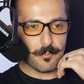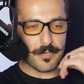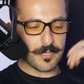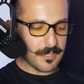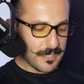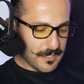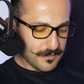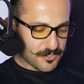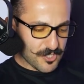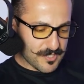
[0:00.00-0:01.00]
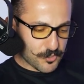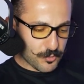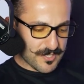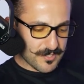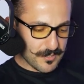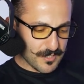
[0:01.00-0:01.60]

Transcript: but let's just address it.